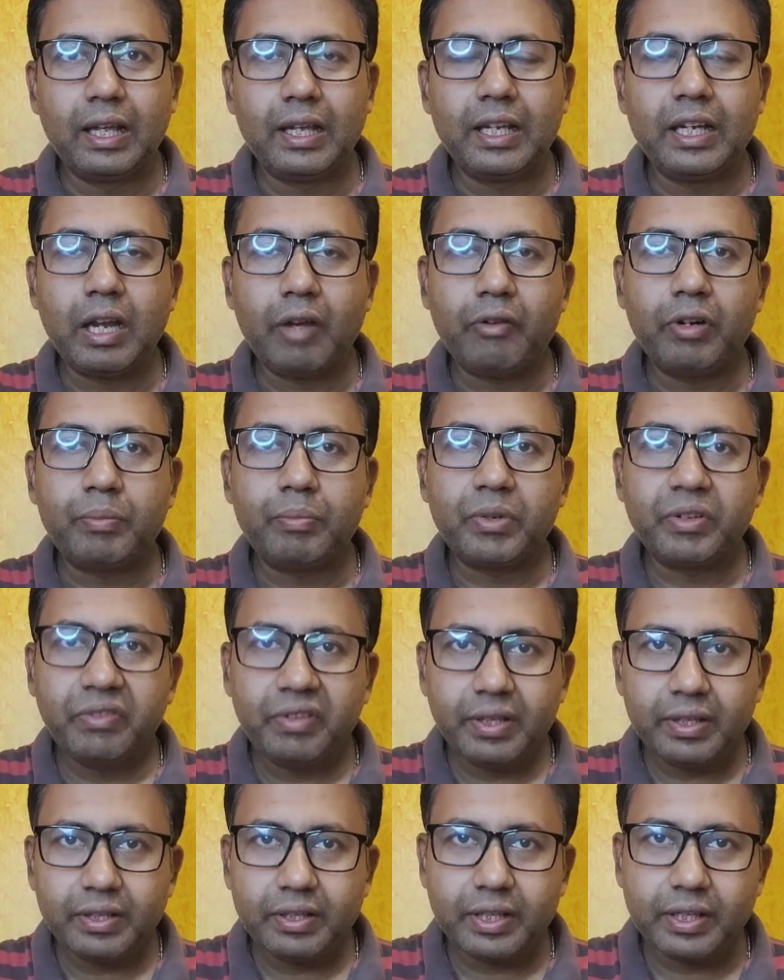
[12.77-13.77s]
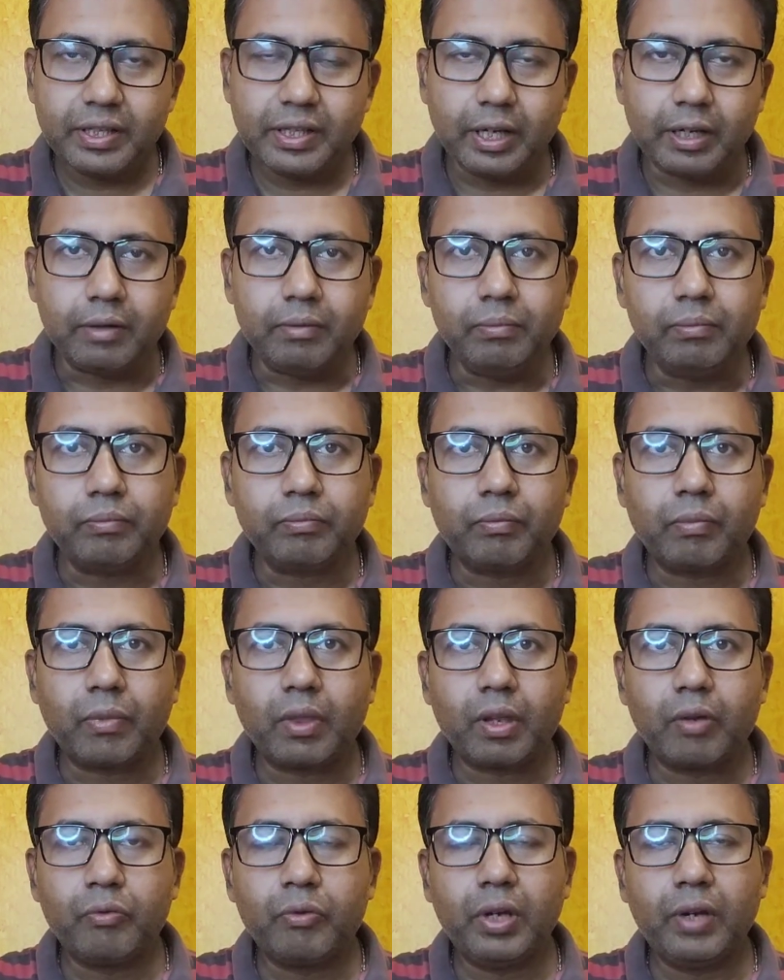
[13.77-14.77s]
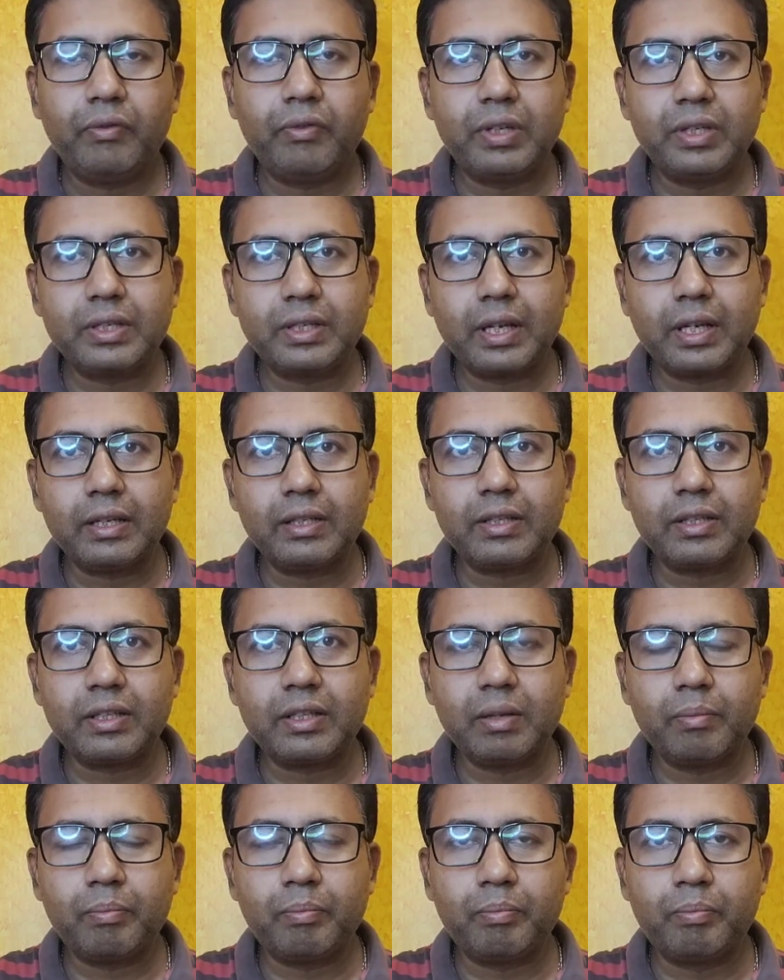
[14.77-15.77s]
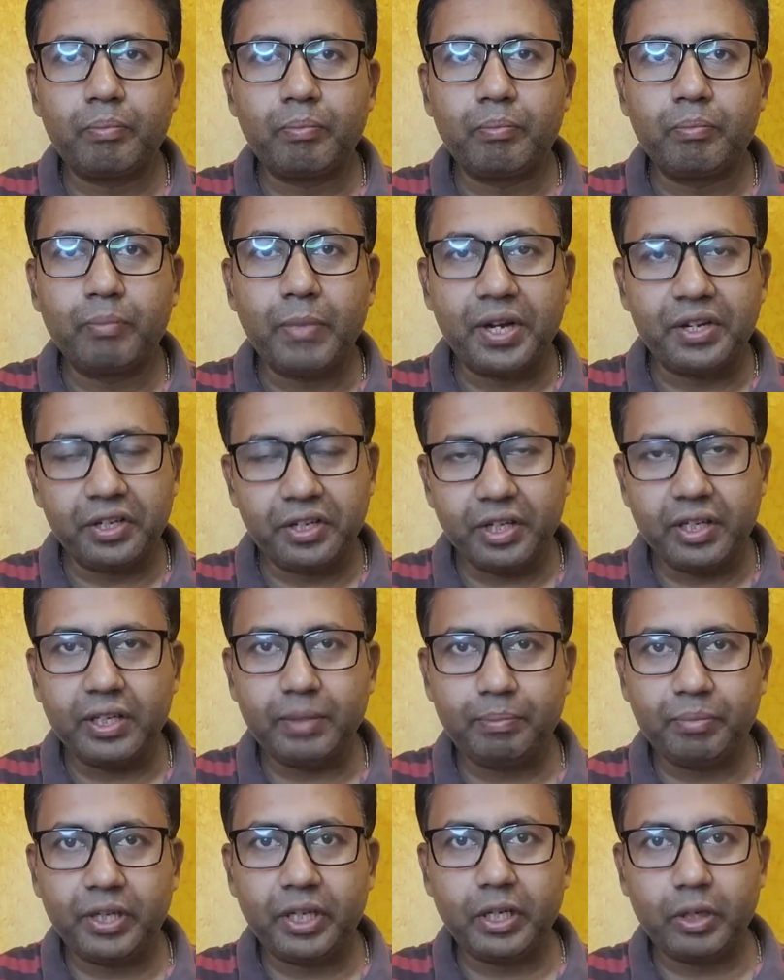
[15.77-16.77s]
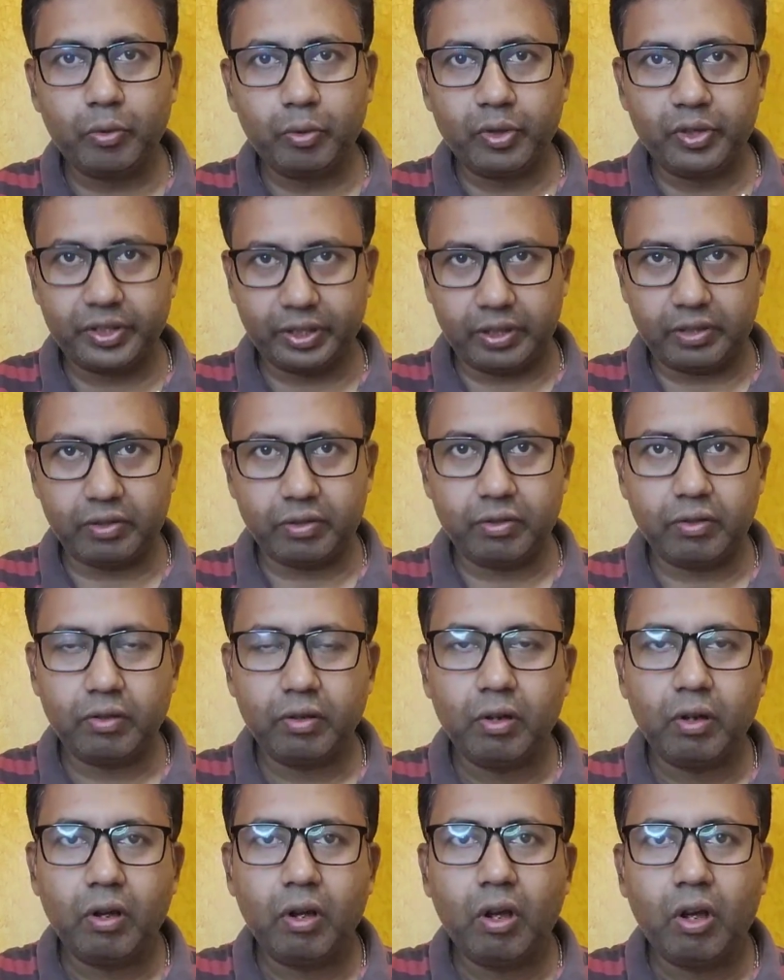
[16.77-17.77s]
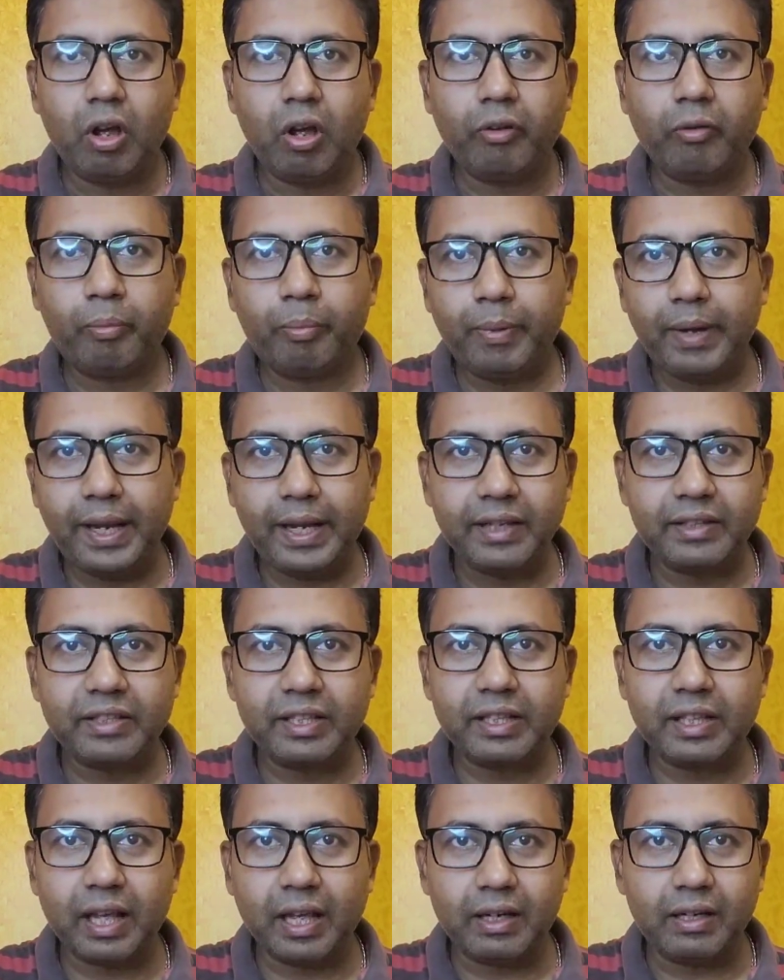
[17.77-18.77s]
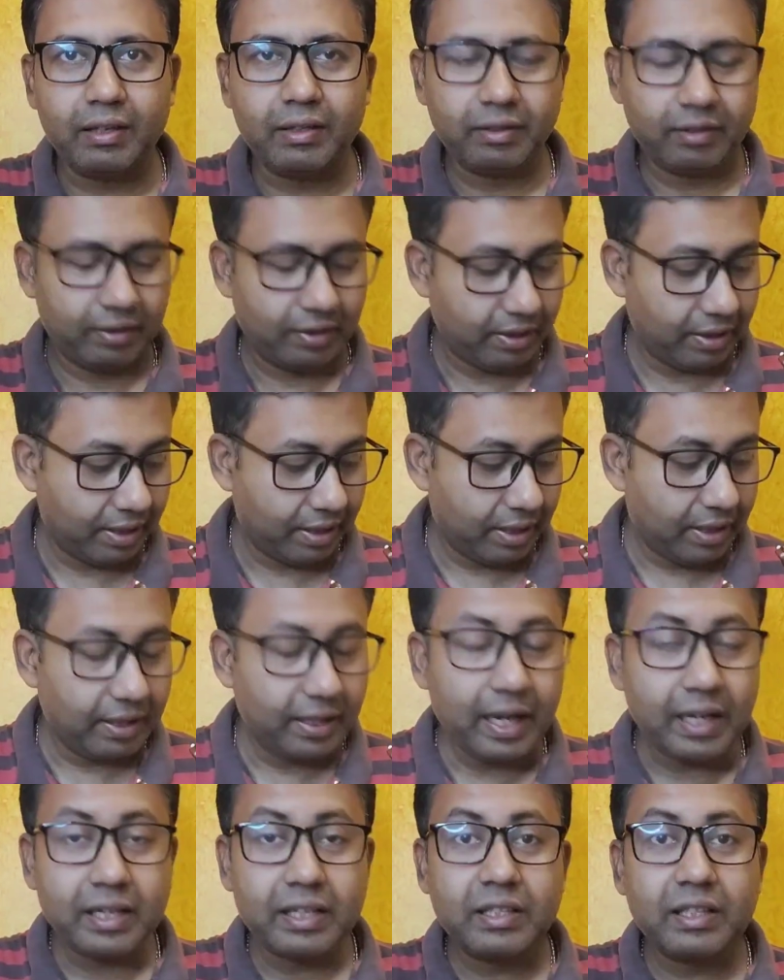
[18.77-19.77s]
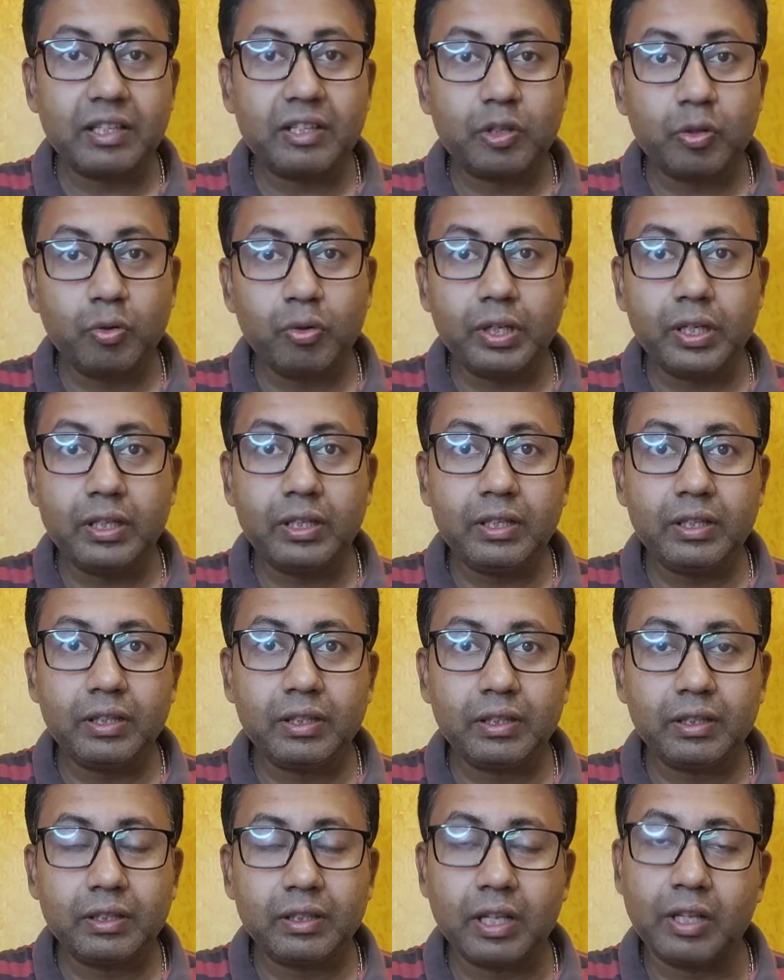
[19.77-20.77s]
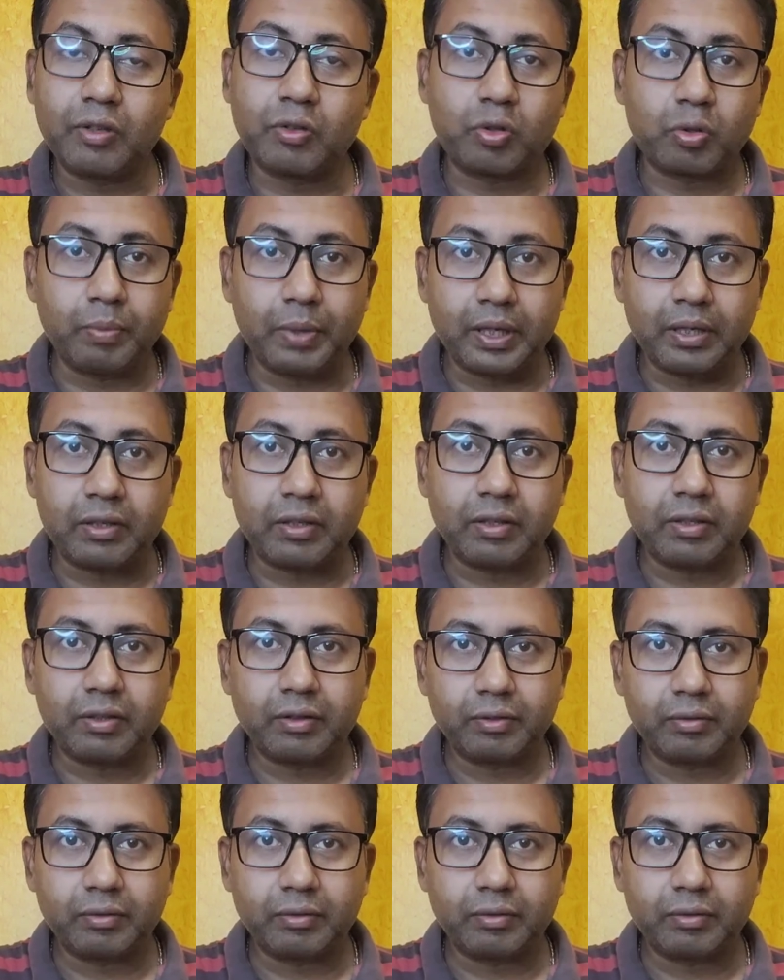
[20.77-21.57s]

In our previous session, we have discussed the mandatory prerequisite of playing sitar, that is the tuning the instrument.